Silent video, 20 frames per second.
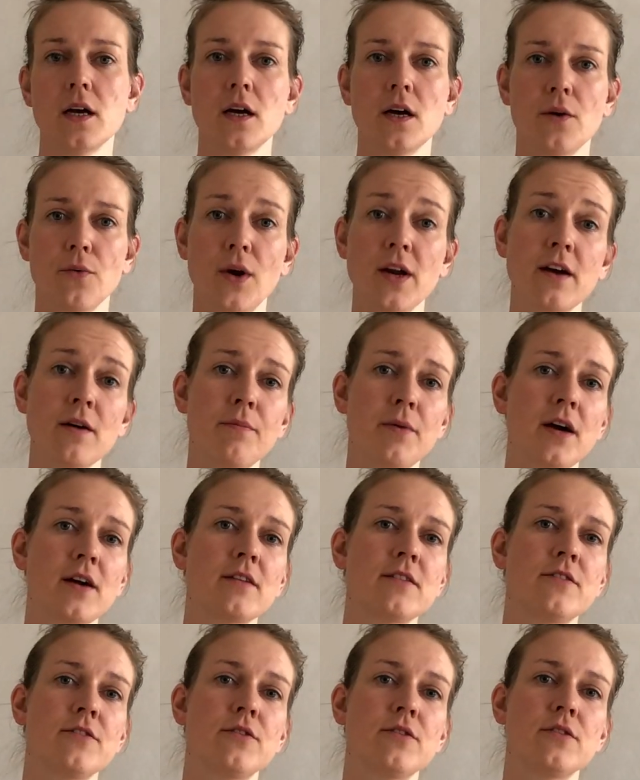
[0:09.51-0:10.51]
Welcome back
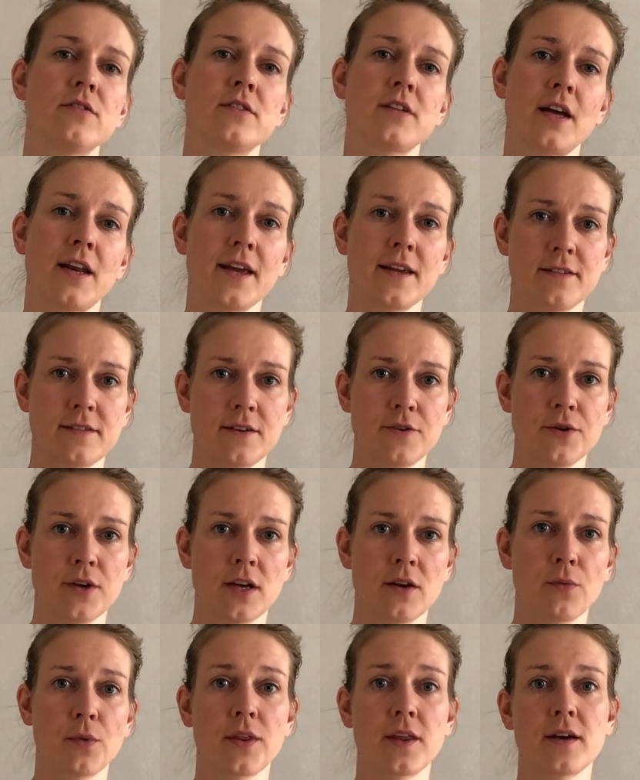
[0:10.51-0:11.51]
to Study
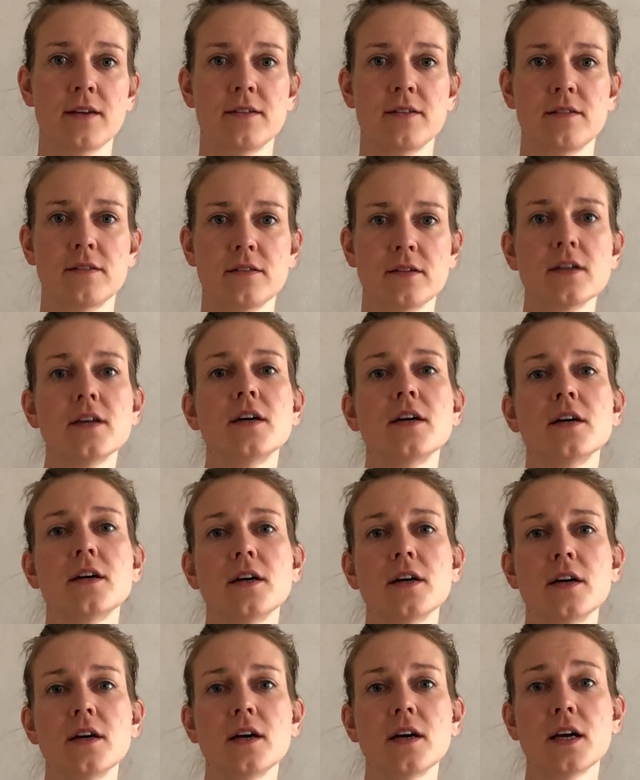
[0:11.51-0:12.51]
Estonian with us.
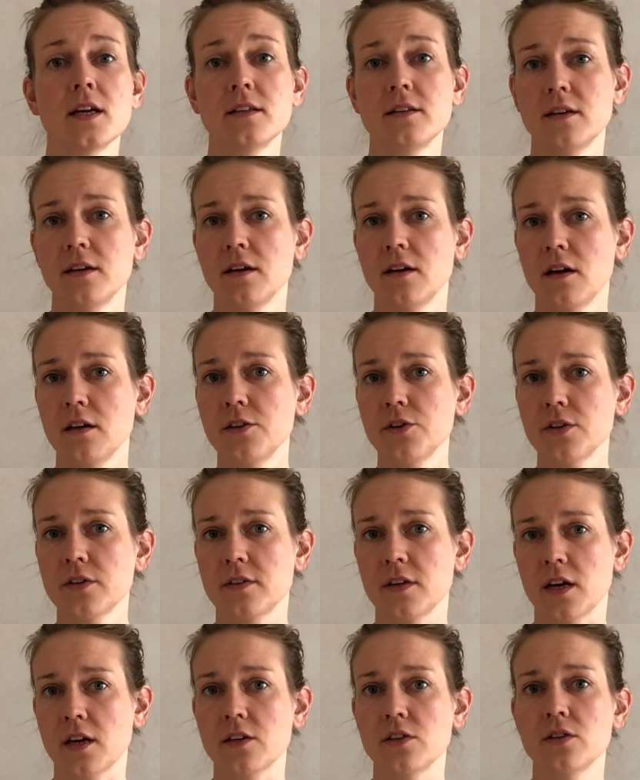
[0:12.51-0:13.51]
In the country
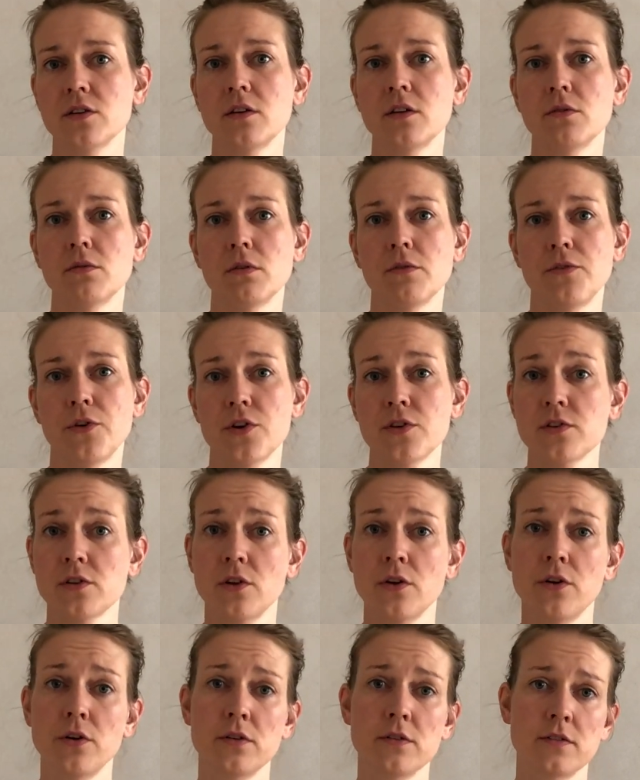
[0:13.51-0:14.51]
section, you will first
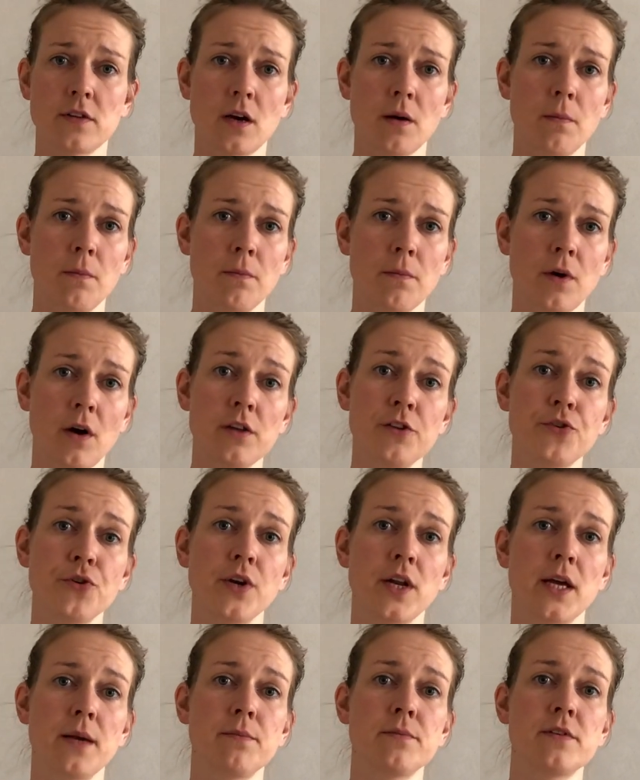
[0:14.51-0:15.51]
learn some country
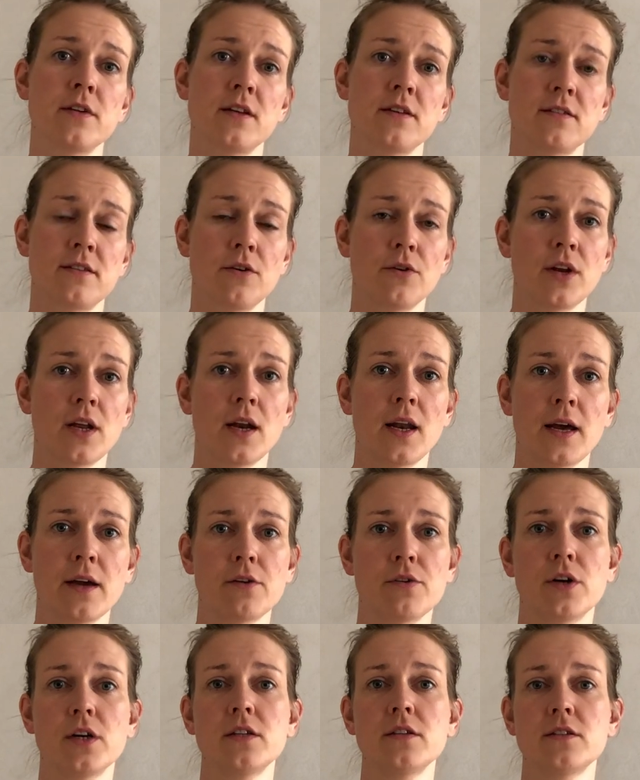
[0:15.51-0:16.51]
names in Estonian
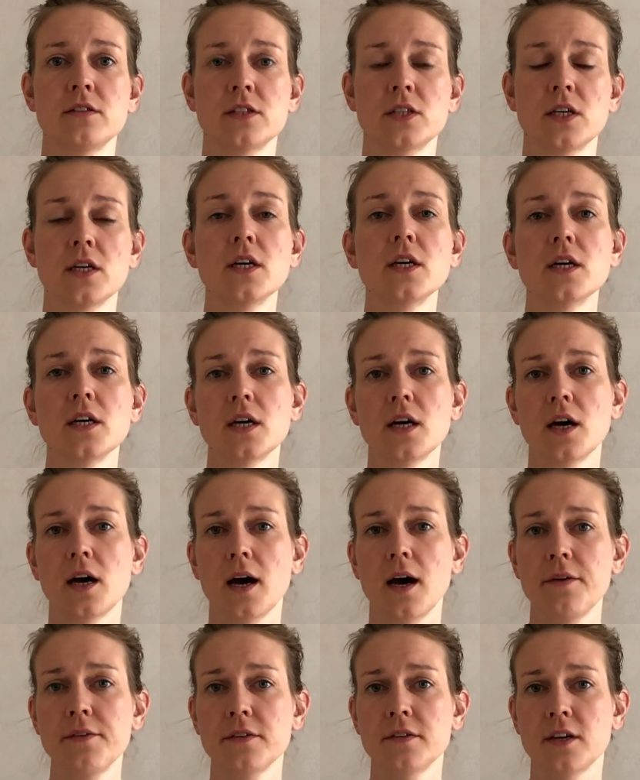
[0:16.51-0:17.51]
language.
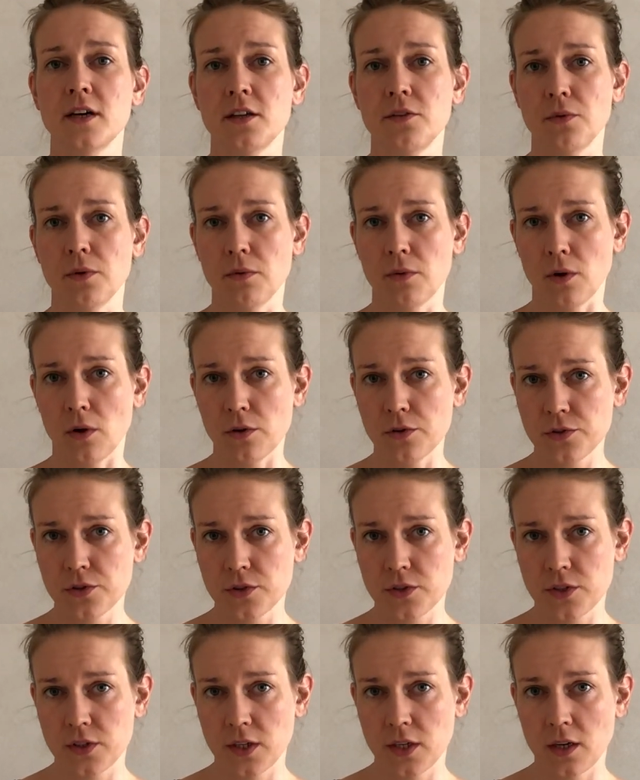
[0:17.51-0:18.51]
After that, we will also
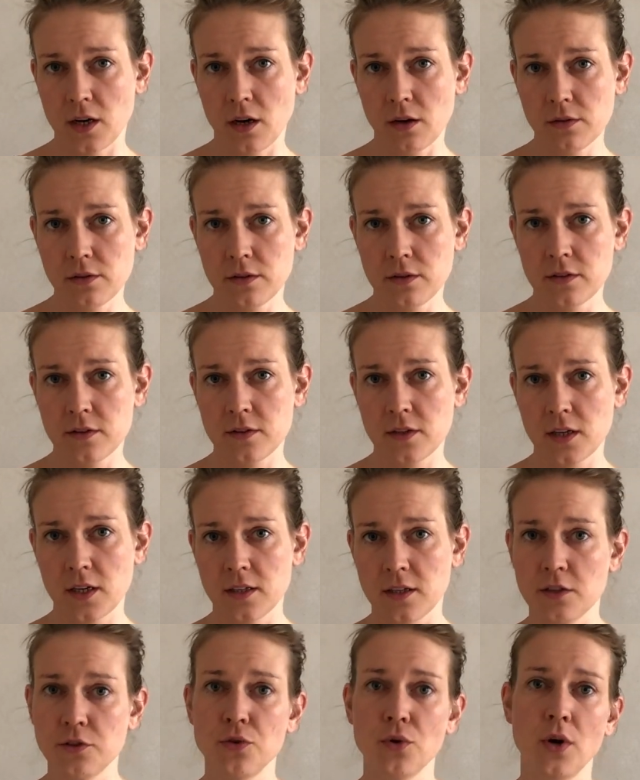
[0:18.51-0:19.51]
see how to say
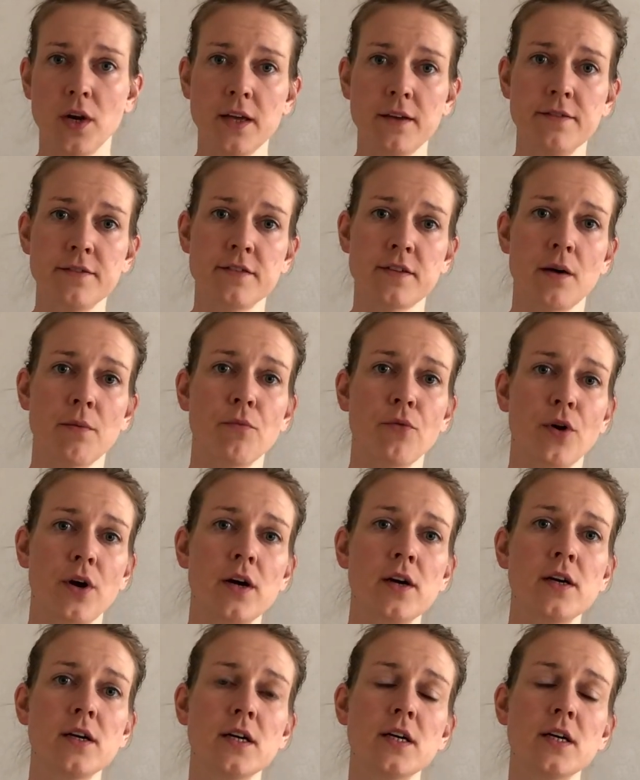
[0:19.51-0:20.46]
that you live somewhere.